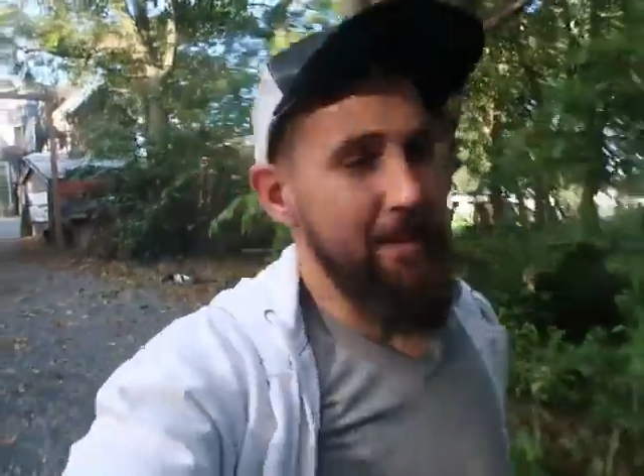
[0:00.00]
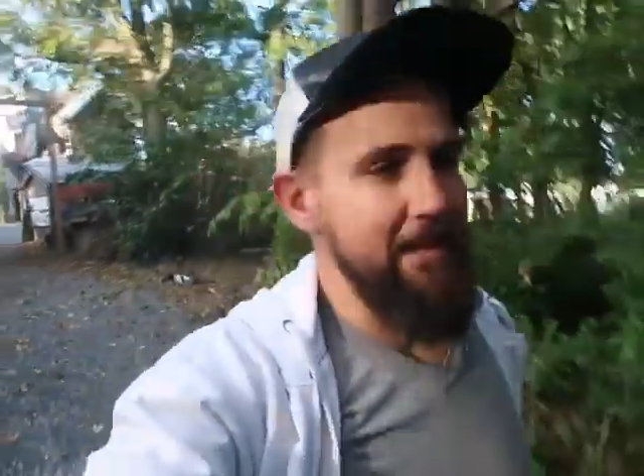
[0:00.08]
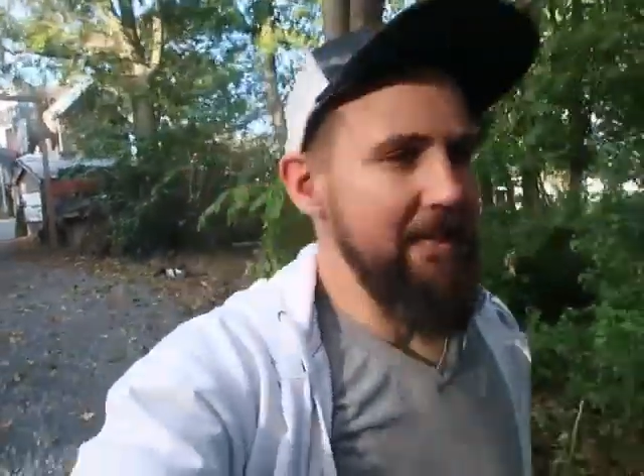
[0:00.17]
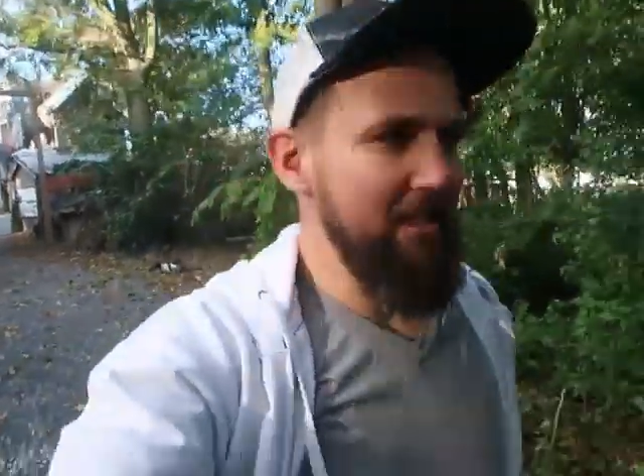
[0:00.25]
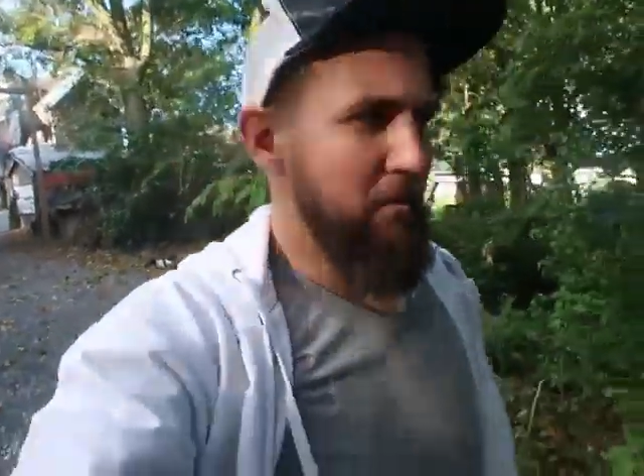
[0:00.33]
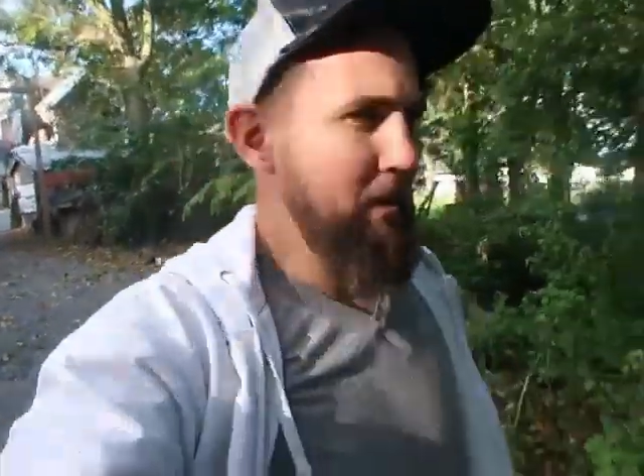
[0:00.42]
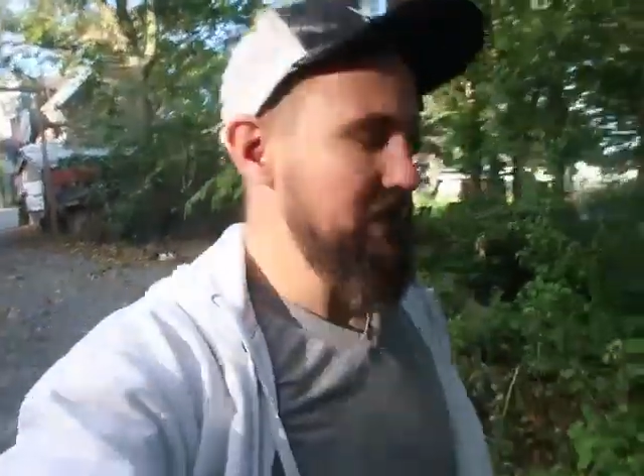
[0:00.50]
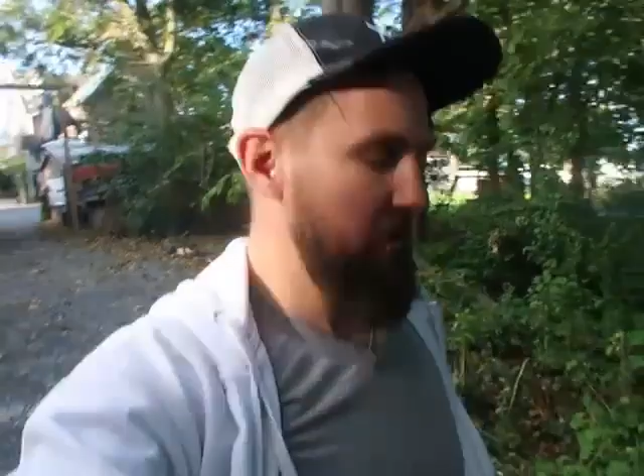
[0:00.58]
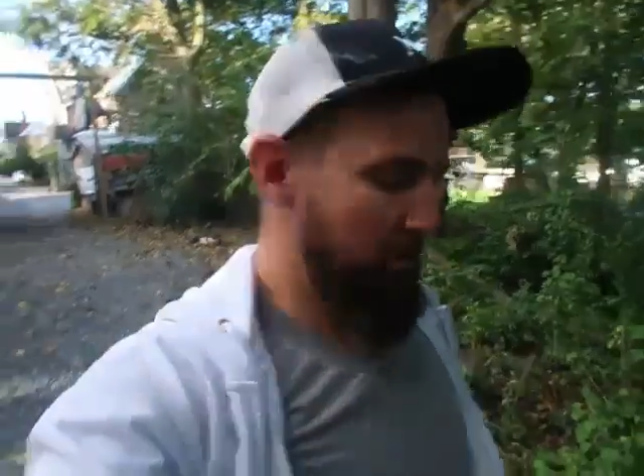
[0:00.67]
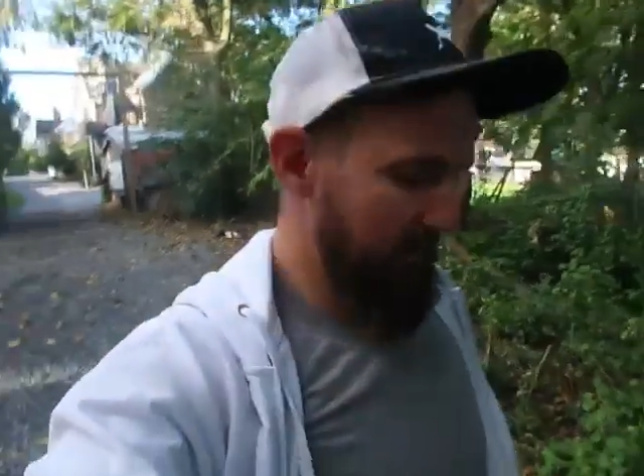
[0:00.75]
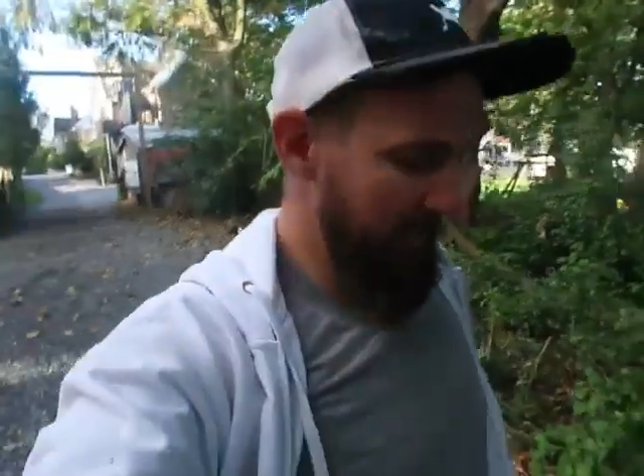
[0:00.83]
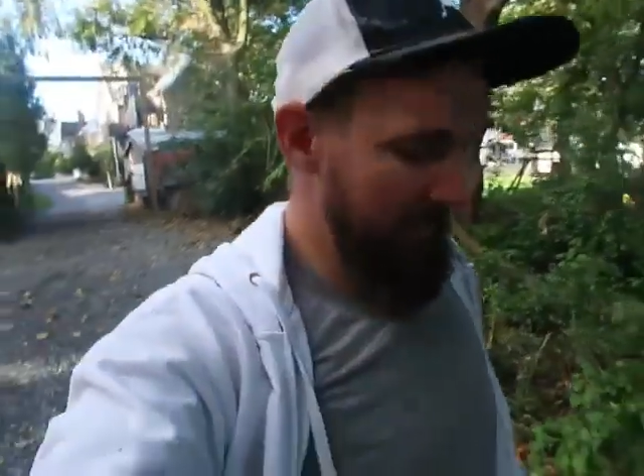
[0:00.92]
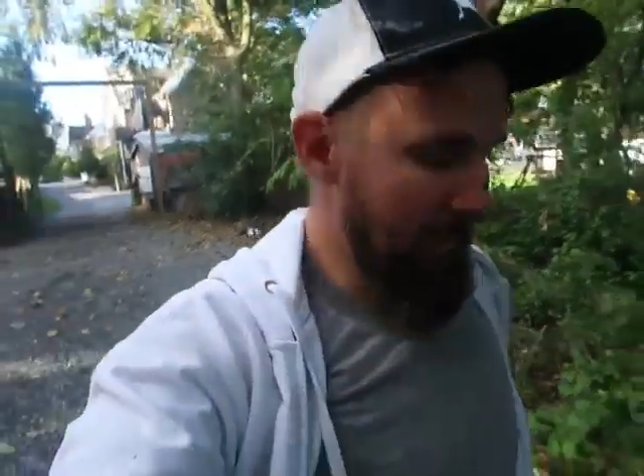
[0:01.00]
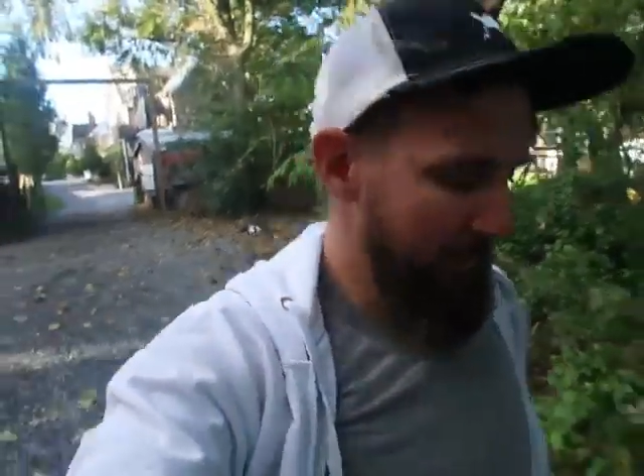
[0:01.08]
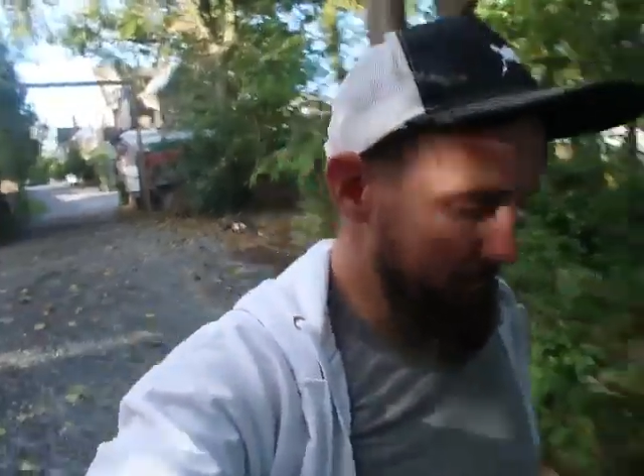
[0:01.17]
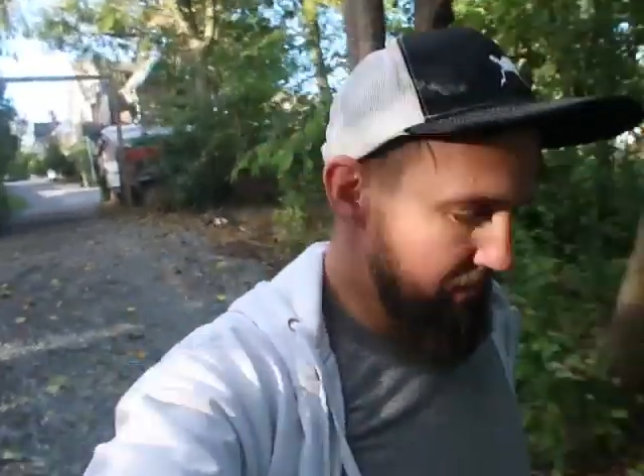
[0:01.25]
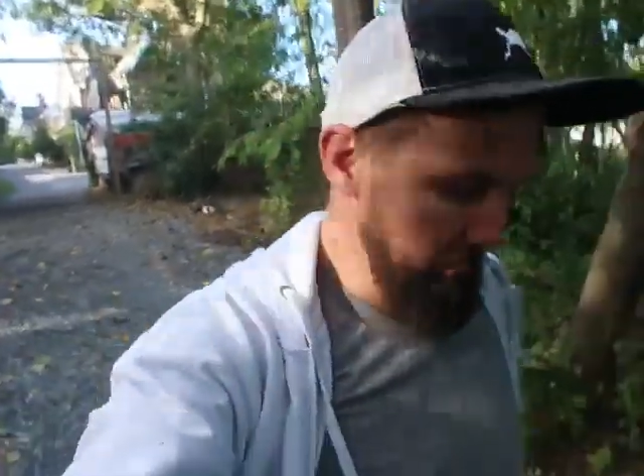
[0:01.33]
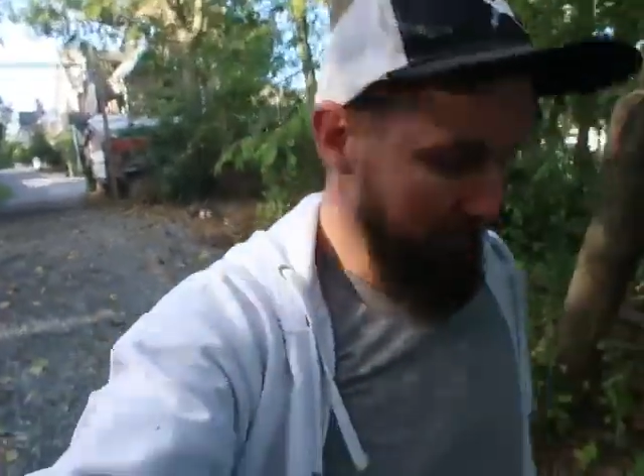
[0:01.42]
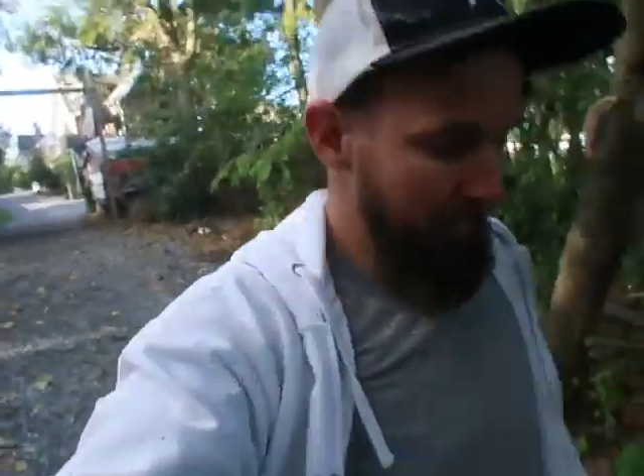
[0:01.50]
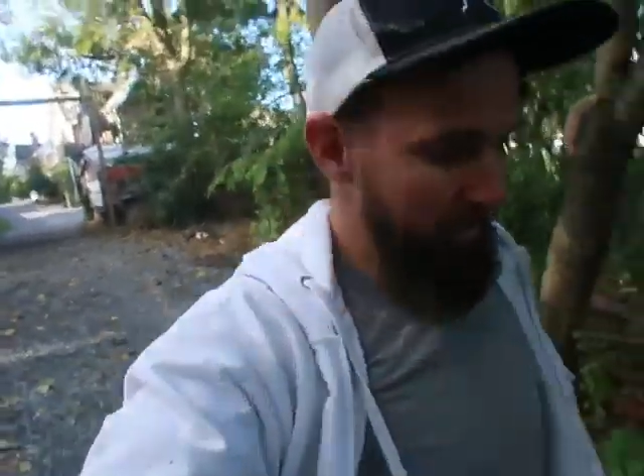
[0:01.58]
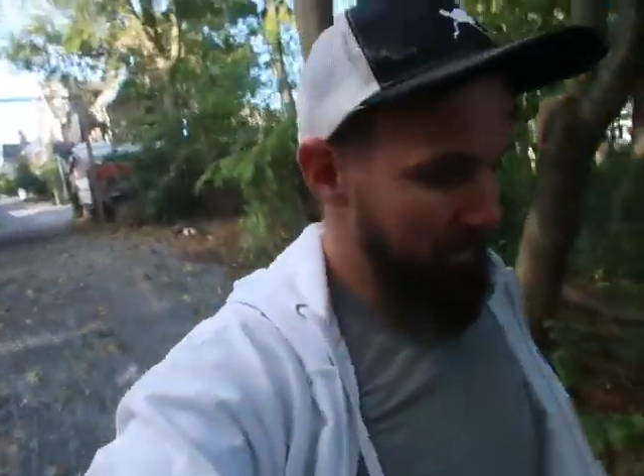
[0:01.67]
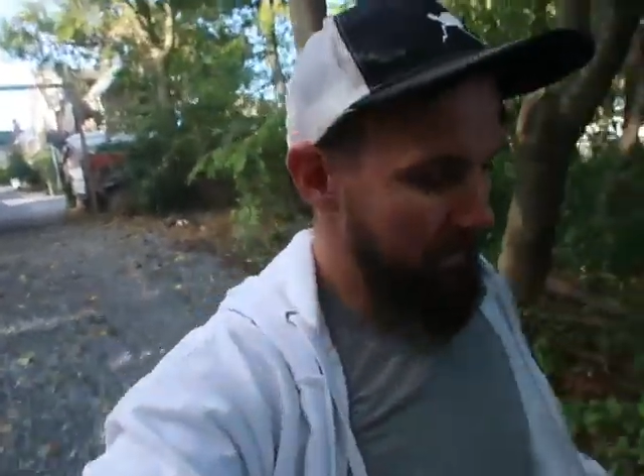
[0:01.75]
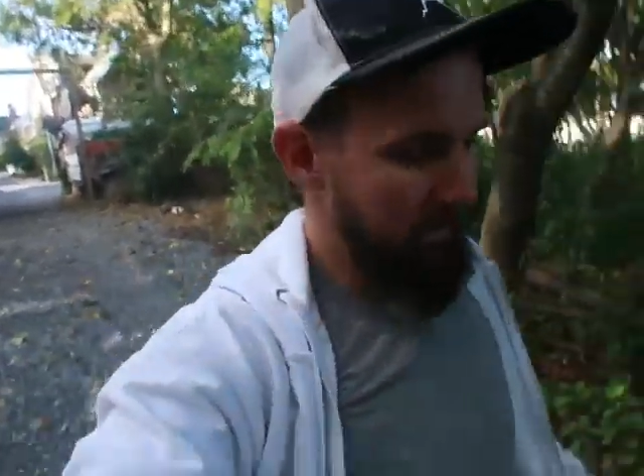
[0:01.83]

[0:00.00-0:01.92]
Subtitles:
I think he still wants to use it a time or two.